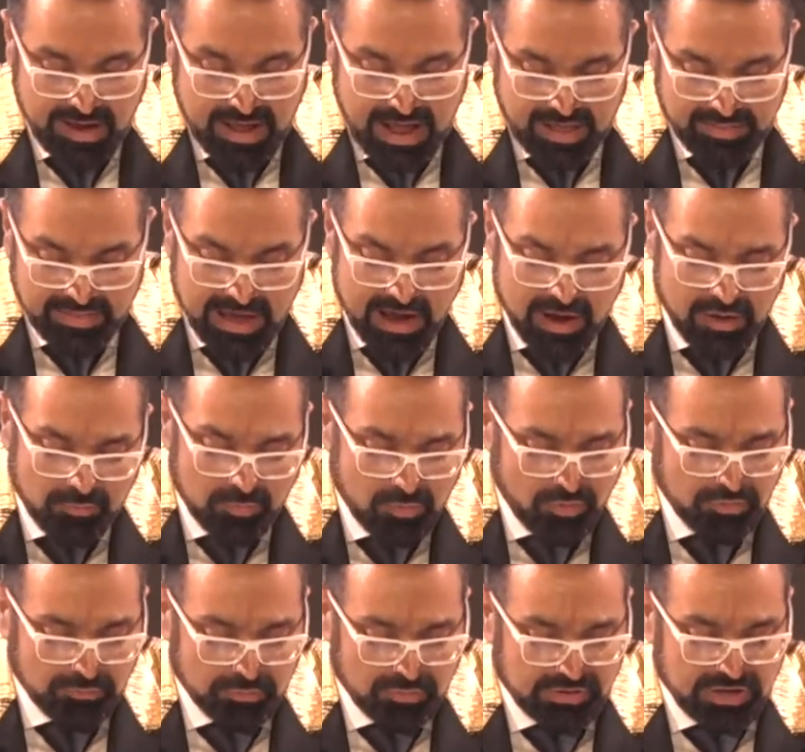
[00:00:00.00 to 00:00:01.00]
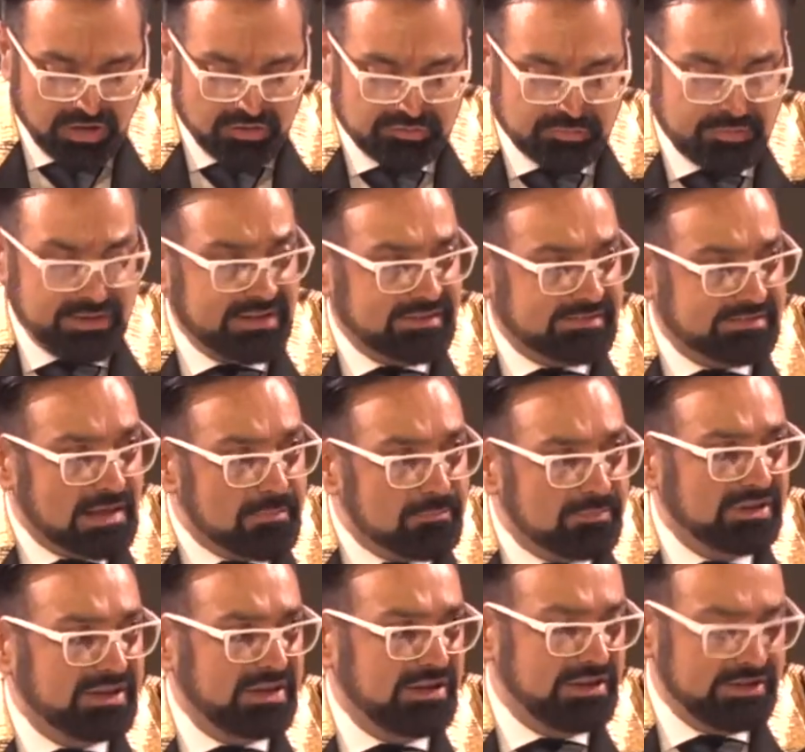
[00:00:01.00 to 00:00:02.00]
And that award will go to an
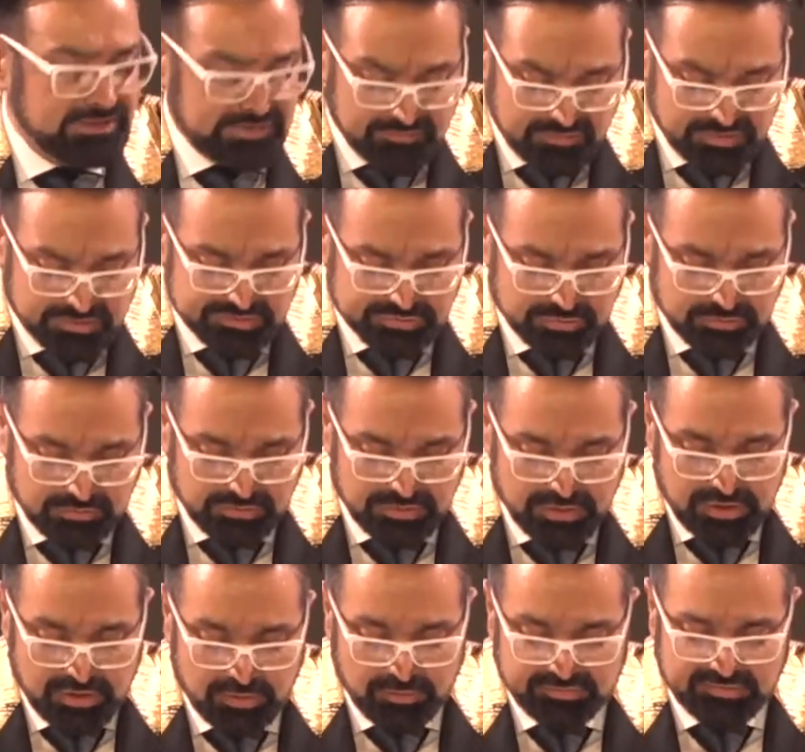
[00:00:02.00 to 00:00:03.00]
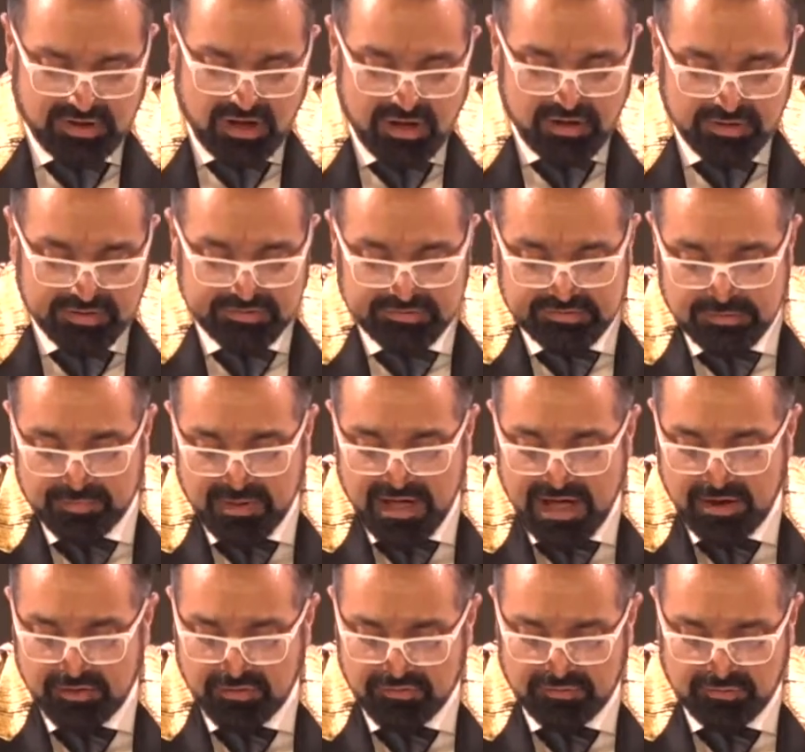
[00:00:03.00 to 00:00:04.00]
exemplary individual who has harnessed the
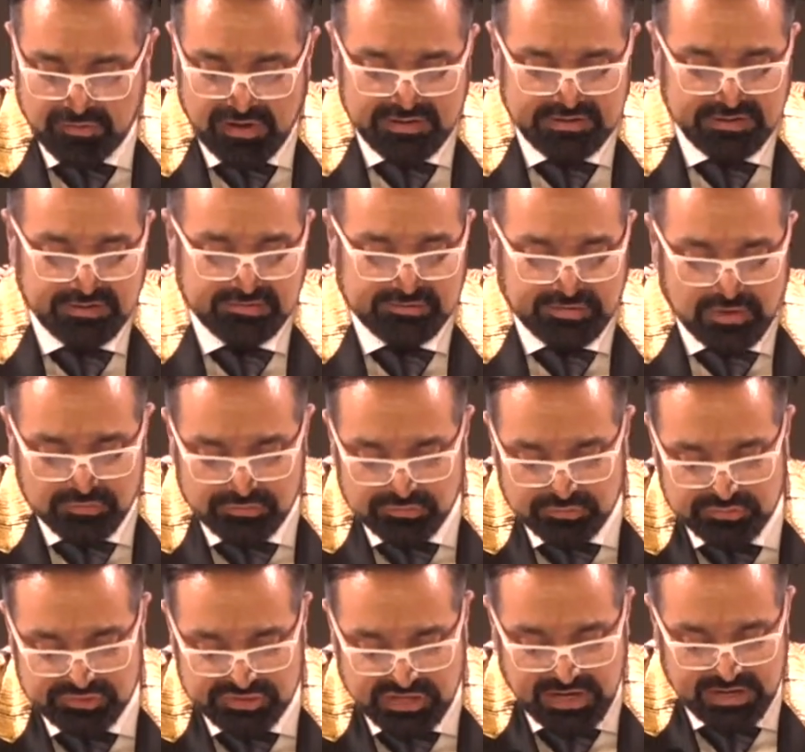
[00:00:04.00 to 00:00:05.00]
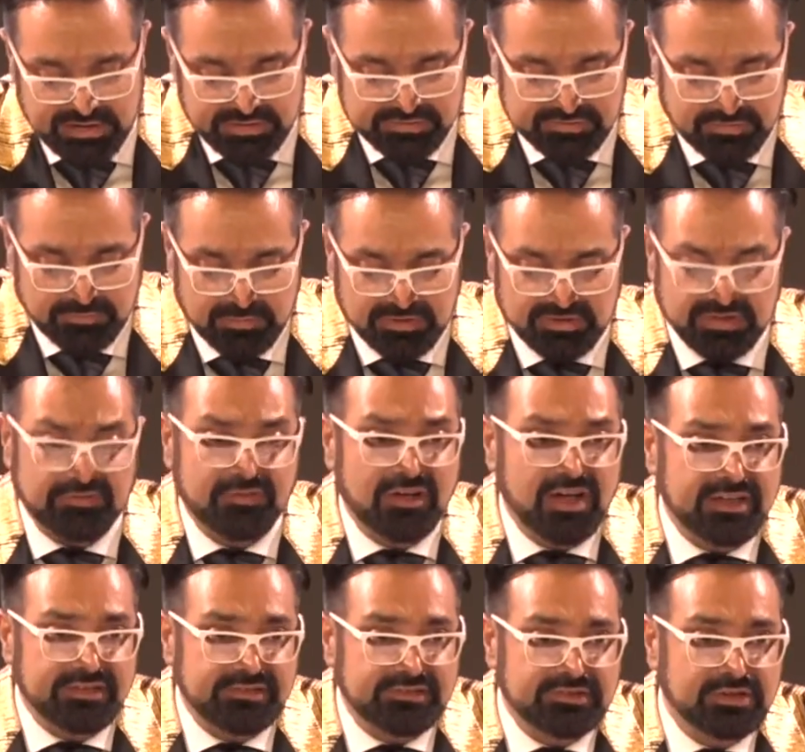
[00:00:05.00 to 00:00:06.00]
power of creating social change from a
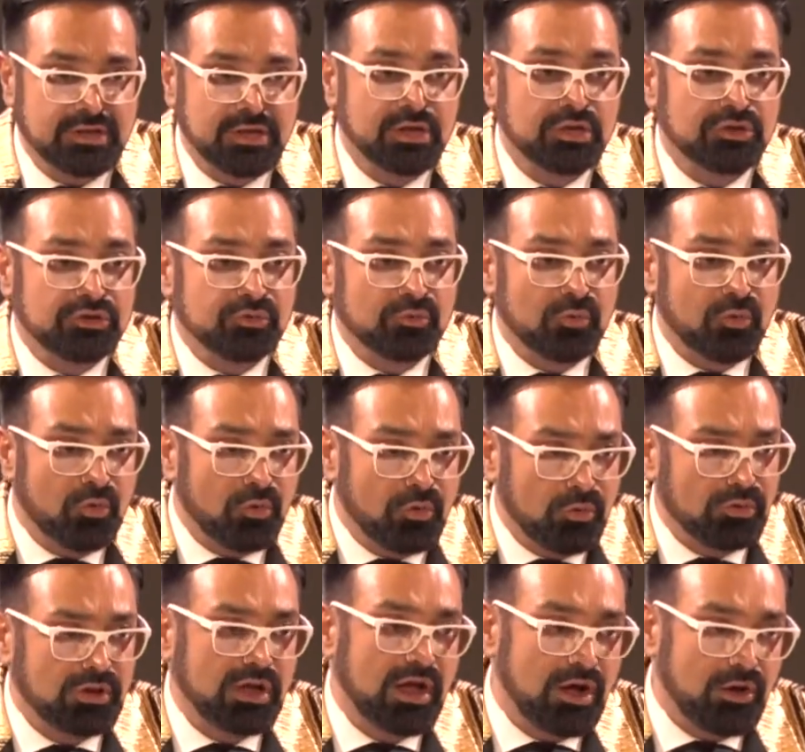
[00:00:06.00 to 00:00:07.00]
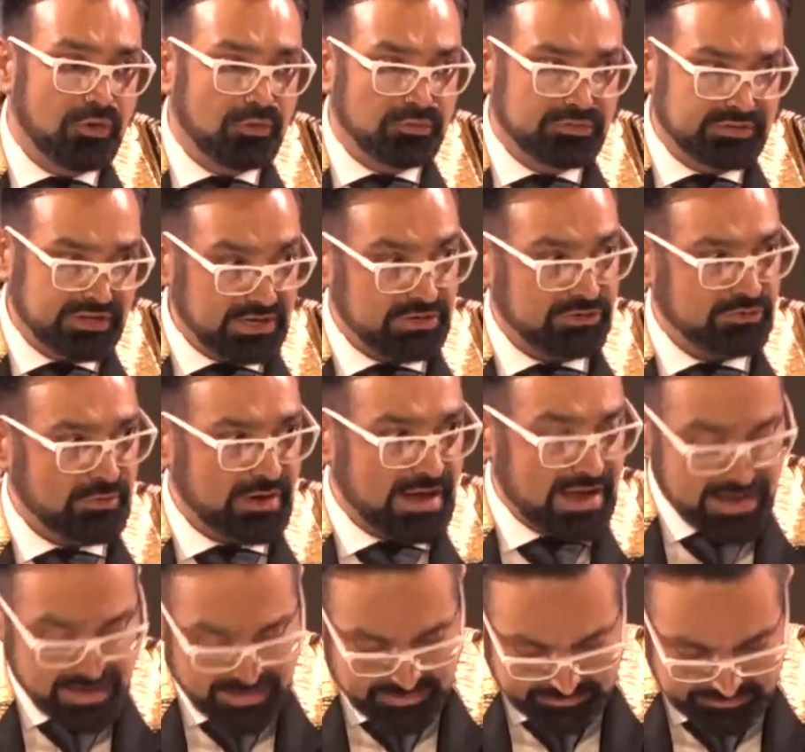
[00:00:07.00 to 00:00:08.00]
device you all hold in your
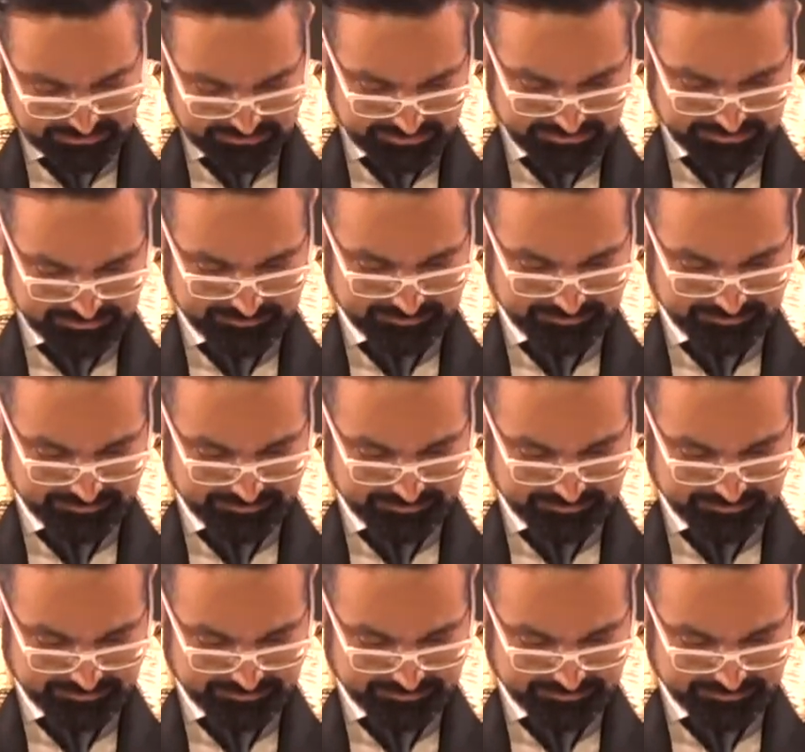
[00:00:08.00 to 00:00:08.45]
hands.